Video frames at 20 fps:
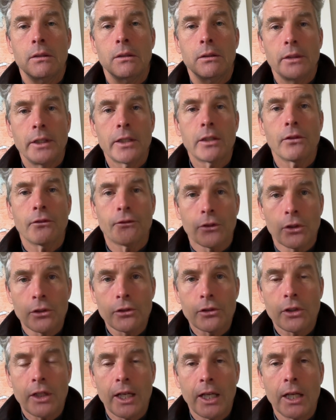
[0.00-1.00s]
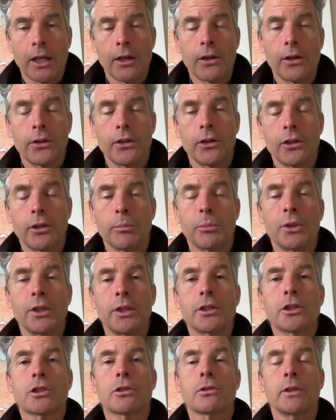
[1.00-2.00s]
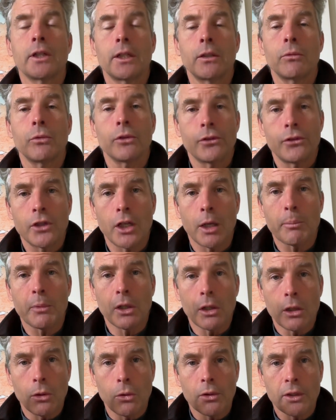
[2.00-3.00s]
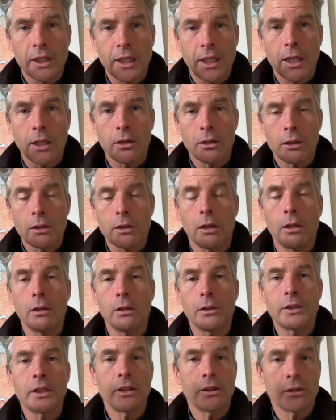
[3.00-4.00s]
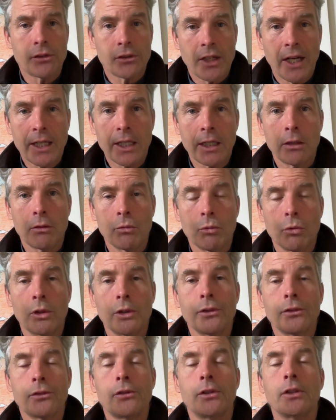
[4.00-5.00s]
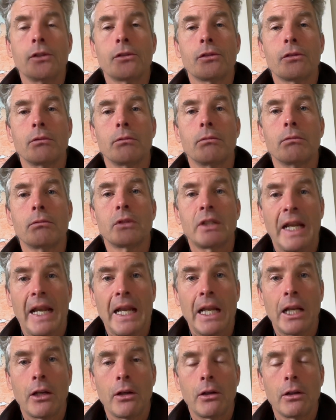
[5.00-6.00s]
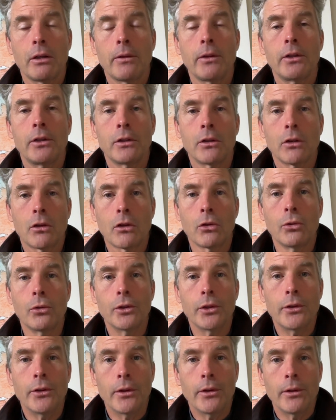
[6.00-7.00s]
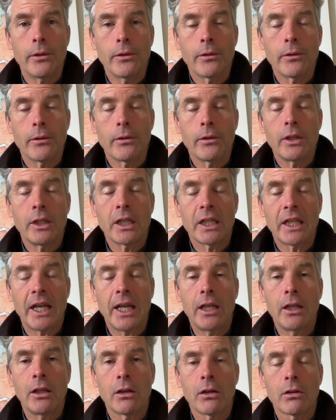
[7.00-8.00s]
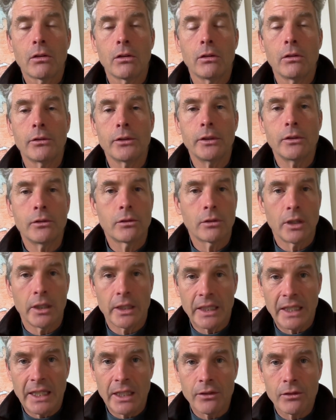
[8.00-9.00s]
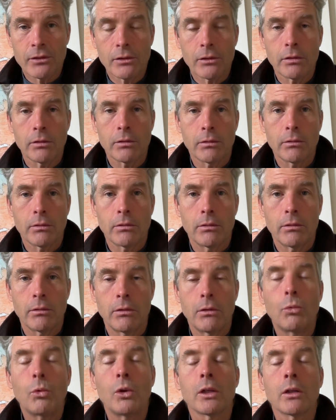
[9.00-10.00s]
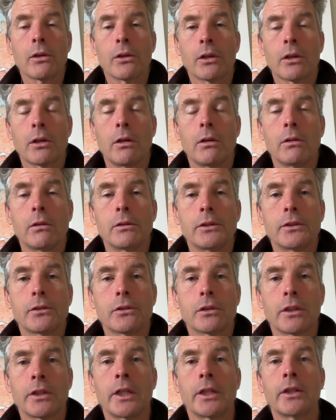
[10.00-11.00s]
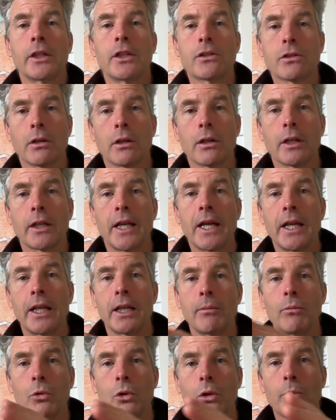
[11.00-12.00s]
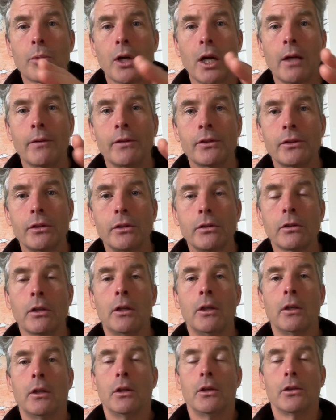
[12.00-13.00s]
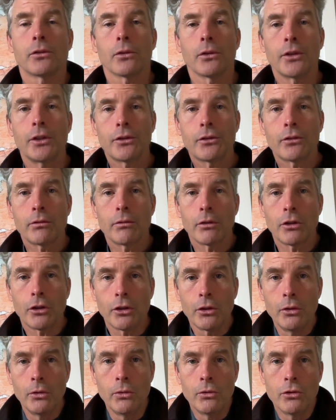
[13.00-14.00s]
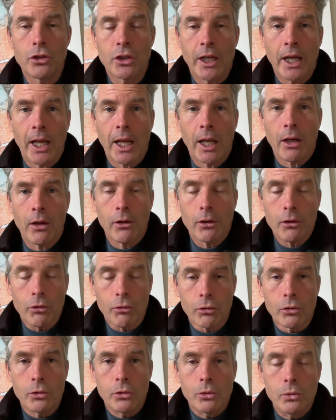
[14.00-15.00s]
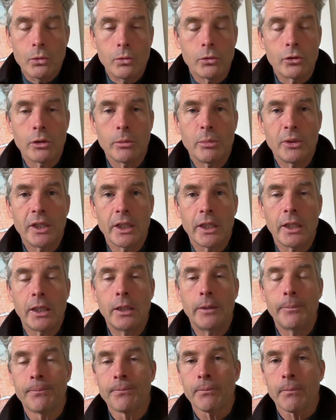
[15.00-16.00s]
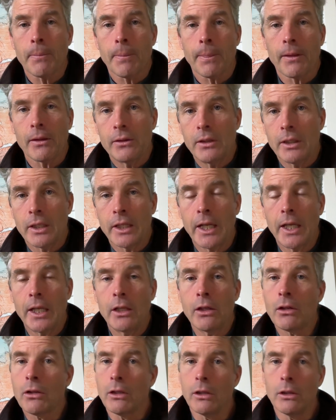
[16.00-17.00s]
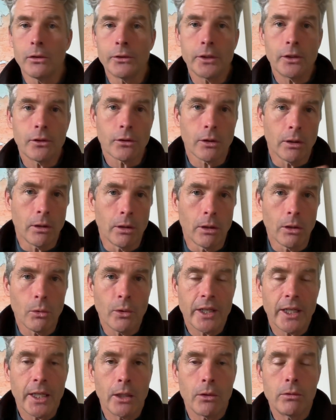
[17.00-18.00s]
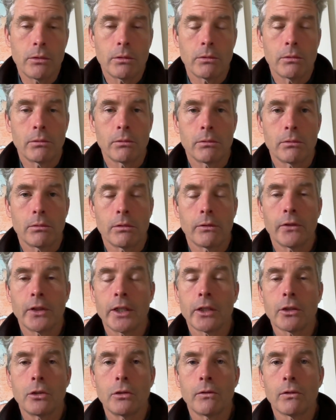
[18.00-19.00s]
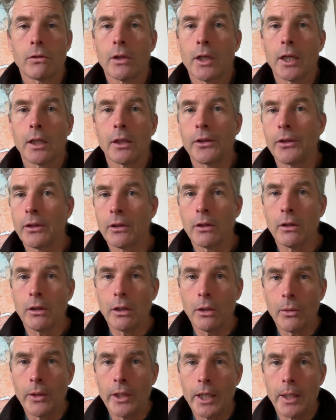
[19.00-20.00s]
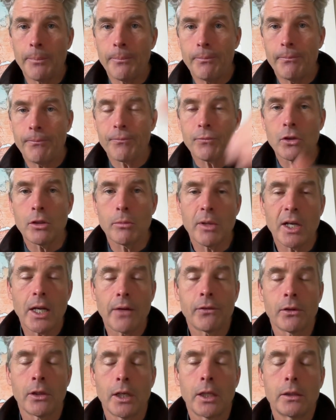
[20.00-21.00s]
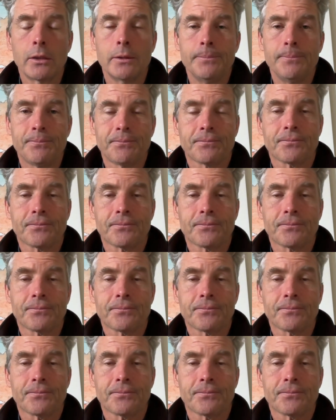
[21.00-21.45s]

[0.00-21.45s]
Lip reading: Right? The first Canada that the British created was the Upper Lower Canada colony. The second was this Canada that included the Acadian colonies against the will of the colonists, and then they started adding more provinces. So this huge Canada grew to be the Acadian colonies all the way out to Vancouver Island and all the way up to Baffin Island.